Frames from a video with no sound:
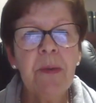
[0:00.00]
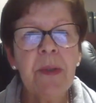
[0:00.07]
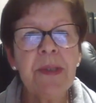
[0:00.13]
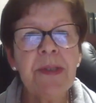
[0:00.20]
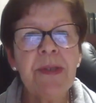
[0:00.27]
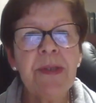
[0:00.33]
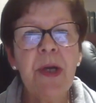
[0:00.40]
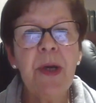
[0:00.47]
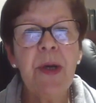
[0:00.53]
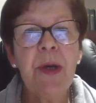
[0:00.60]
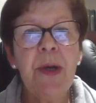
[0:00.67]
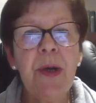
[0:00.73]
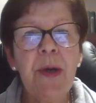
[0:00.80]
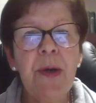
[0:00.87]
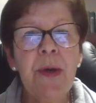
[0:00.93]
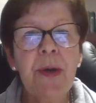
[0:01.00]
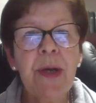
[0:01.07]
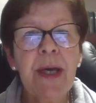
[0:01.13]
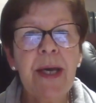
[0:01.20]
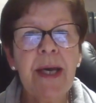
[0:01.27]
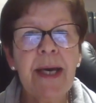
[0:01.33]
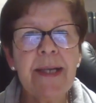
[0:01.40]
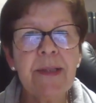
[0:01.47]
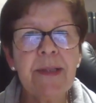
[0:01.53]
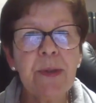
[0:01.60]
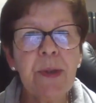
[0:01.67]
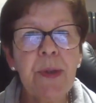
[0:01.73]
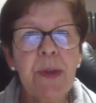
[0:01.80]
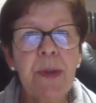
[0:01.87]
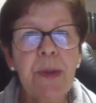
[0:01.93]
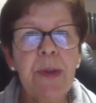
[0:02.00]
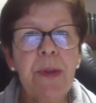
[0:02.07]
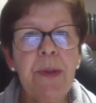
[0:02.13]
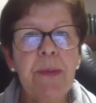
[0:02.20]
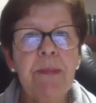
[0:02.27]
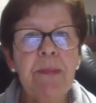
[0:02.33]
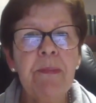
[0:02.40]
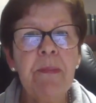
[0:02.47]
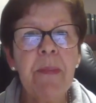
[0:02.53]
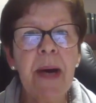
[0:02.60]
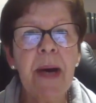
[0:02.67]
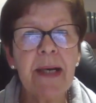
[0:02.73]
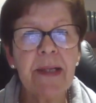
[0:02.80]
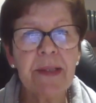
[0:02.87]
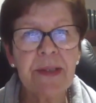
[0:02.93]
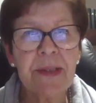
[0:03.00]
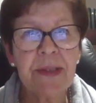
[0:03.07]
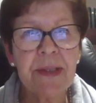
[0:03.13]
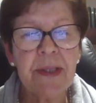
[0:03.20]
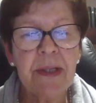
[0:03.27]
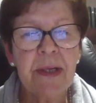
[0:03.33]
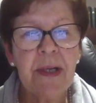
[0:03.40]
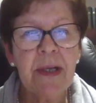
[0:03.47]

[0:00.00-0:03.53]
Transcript: was the le 4 mars.